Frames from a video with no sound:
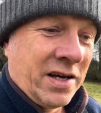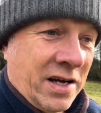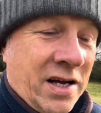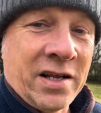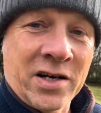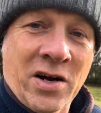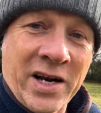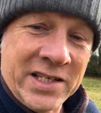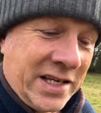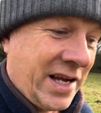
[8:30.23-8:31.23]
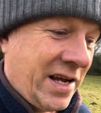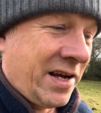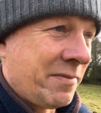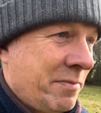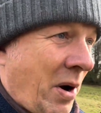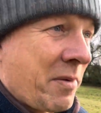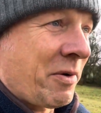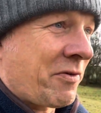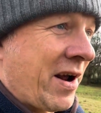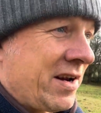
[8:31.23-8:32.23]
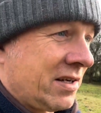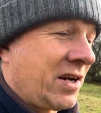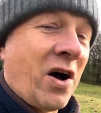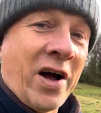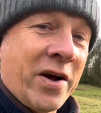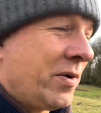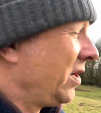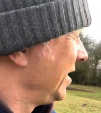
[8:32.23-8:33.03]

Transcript: the colleagues here, and Mike, my friend, and Kyle,